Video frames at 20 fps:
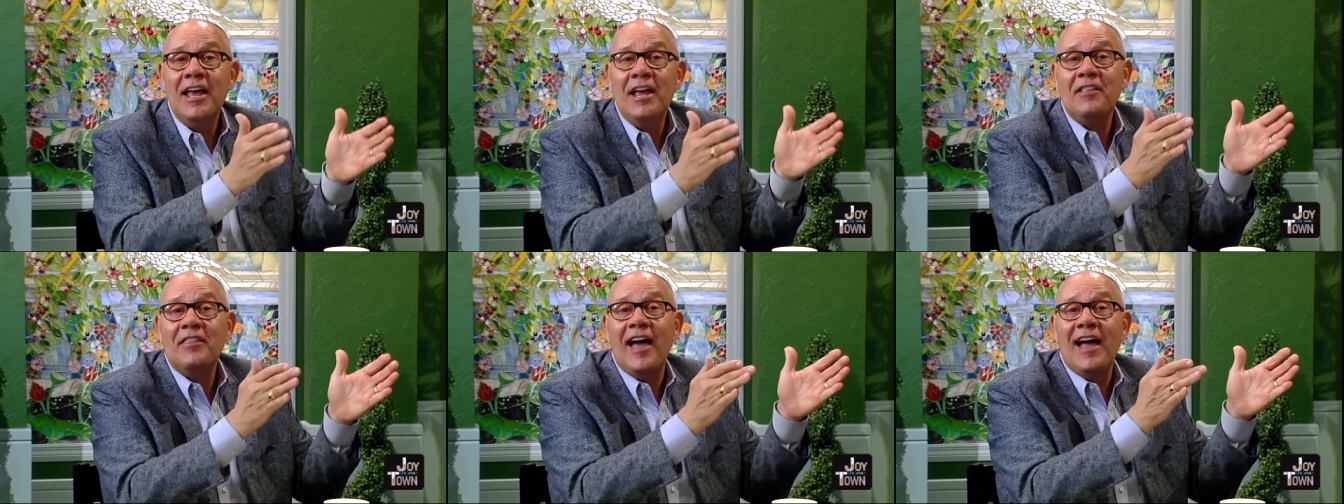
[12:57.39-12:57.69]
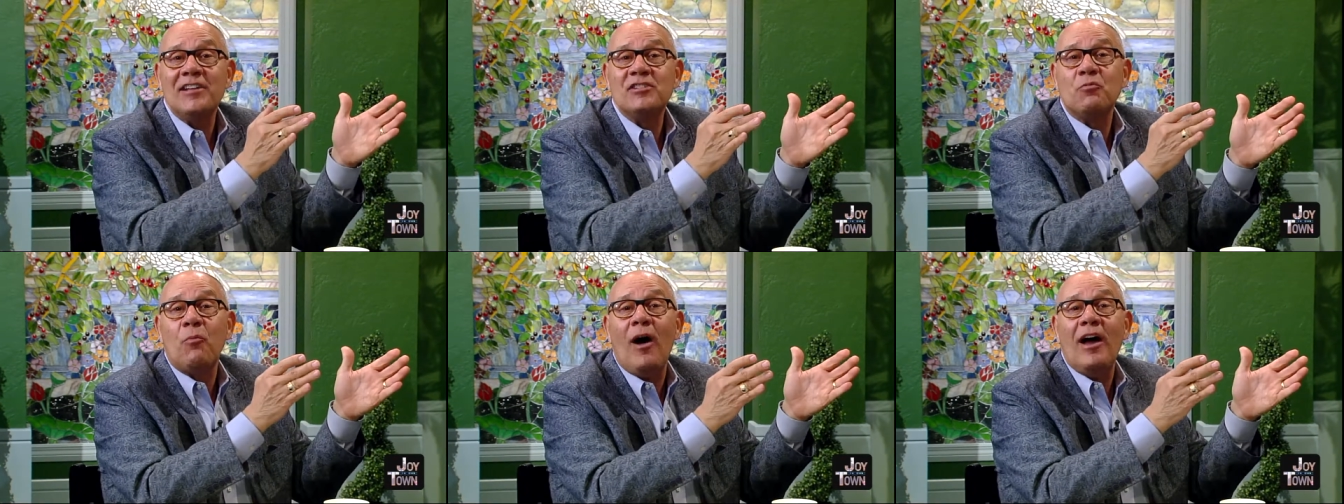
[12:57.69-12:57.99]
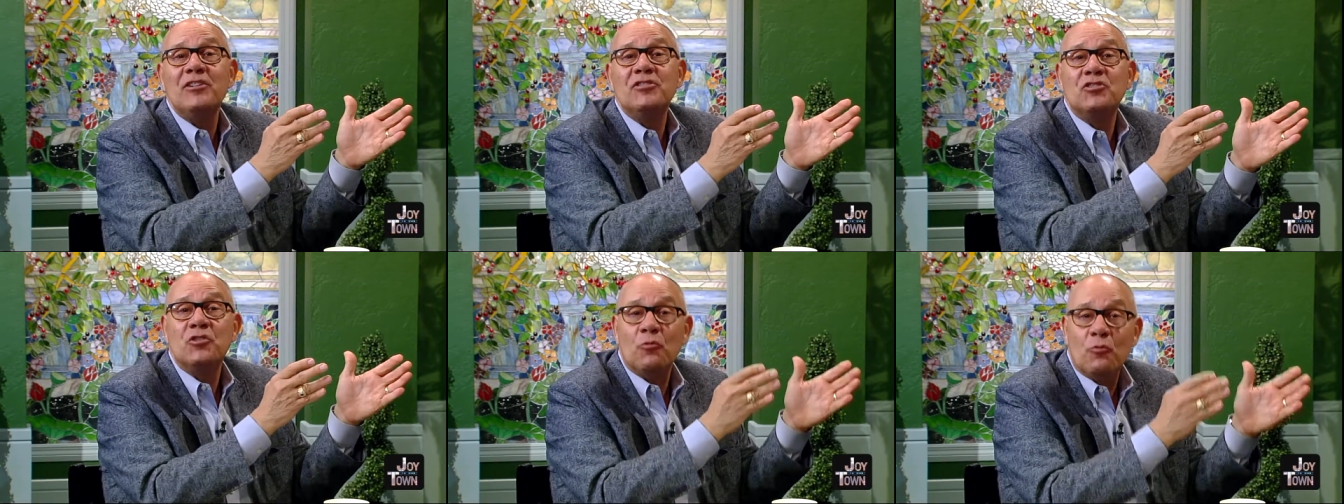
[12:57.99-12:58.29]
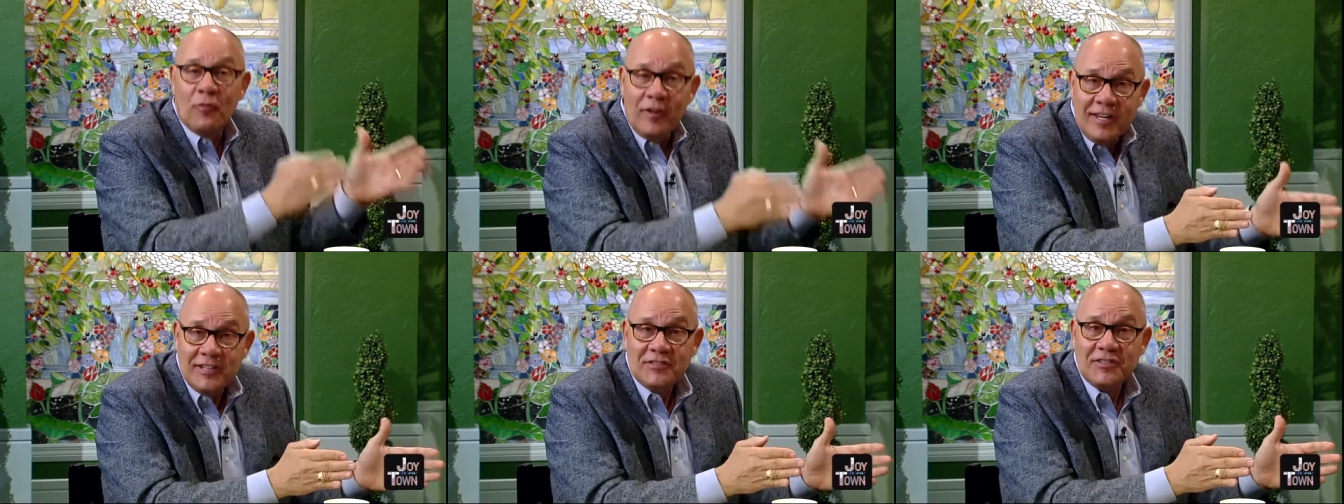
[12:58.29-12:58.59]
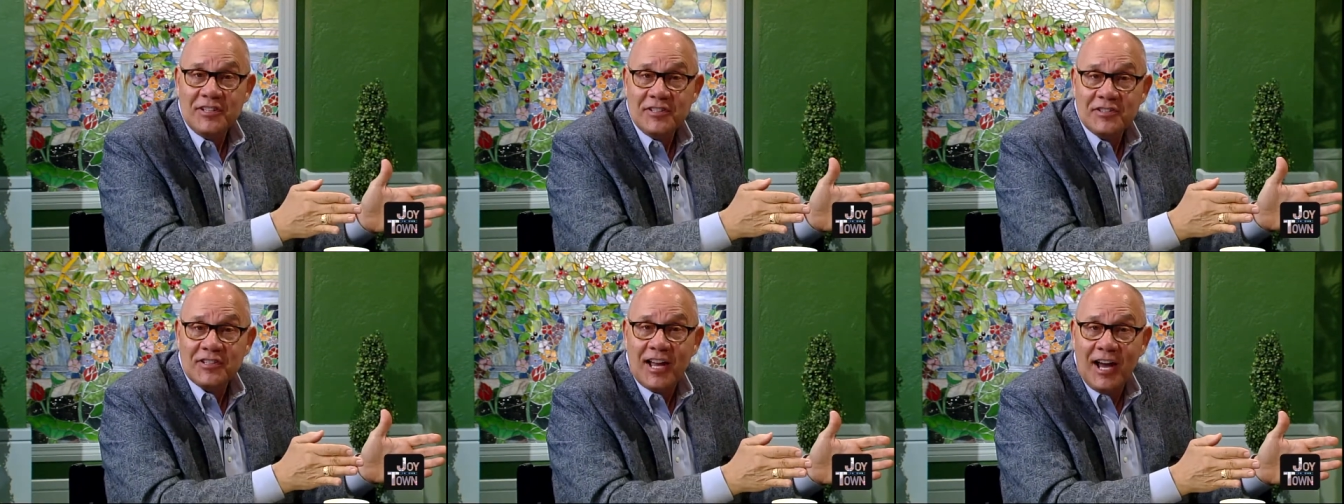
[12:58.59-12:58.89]
That's why Charisse
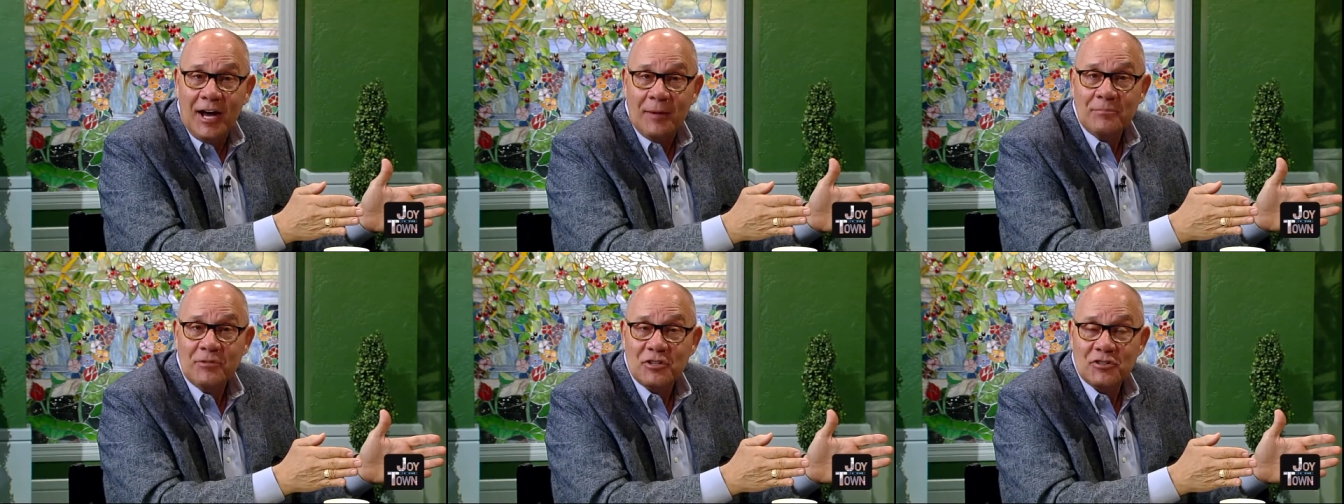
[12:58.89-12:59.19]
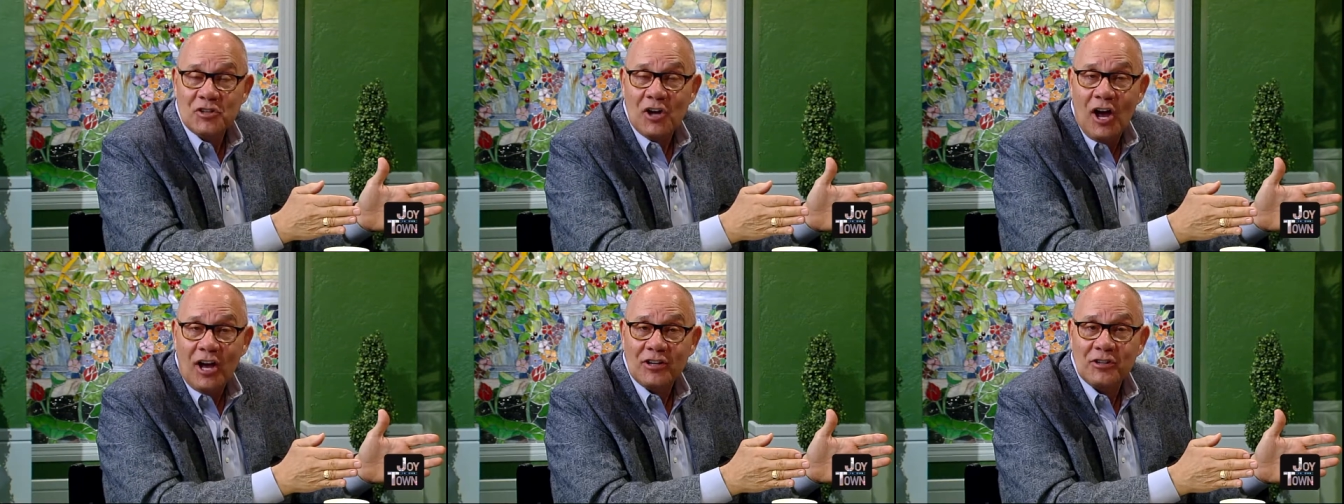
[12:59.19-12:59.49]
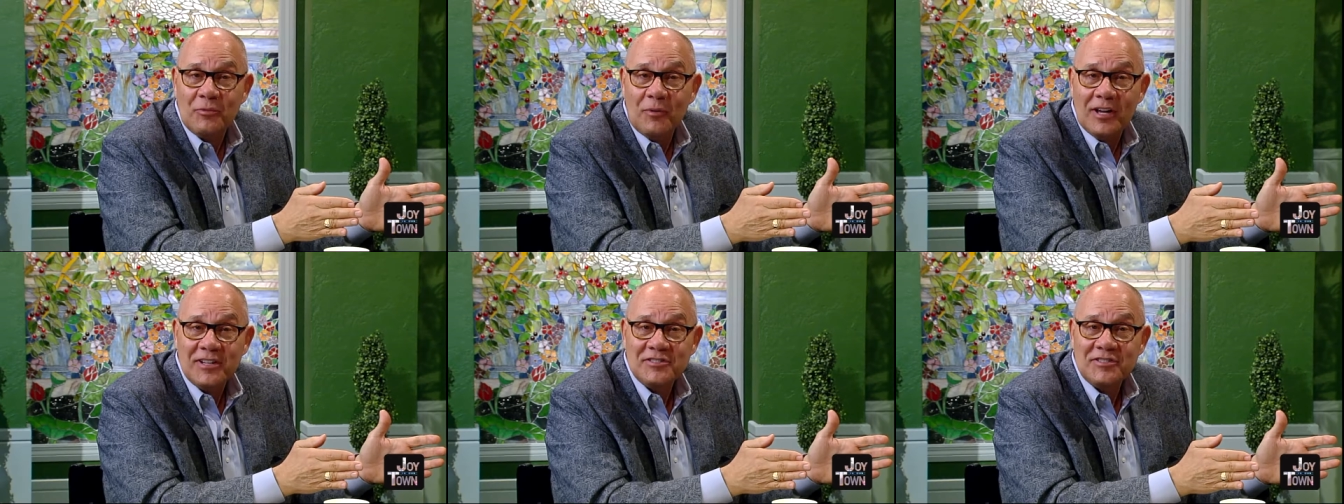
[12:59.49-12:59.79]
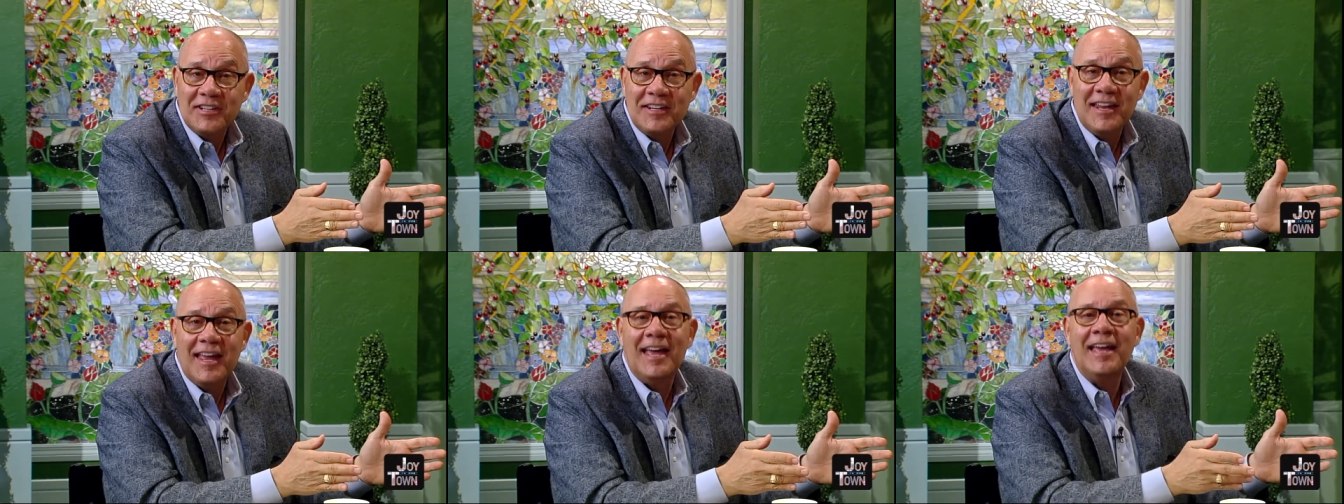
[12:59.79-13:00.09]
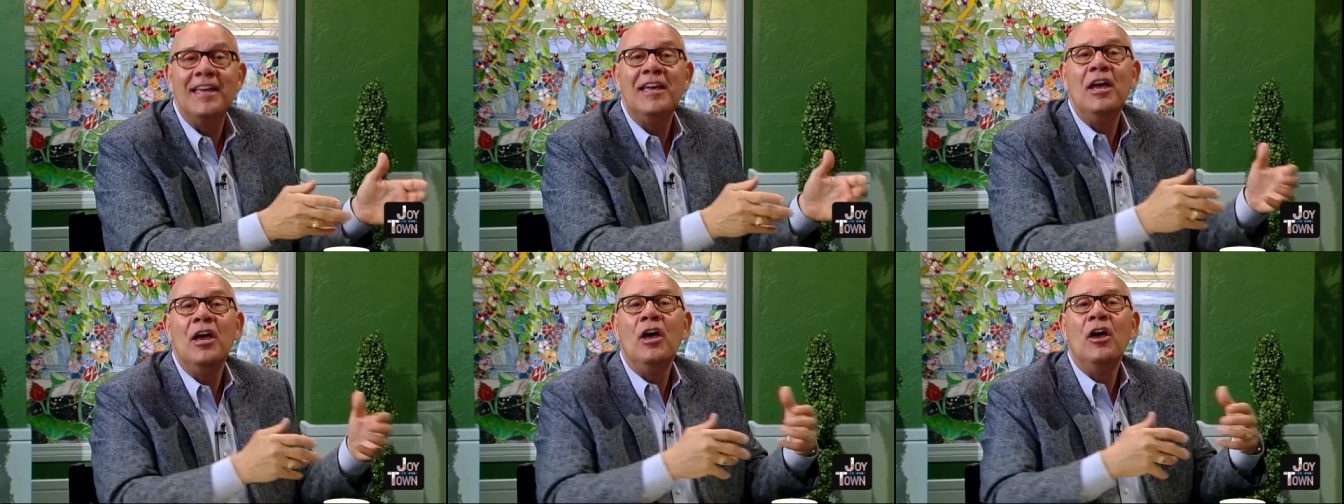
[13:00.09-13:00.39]
has come to talk to us today,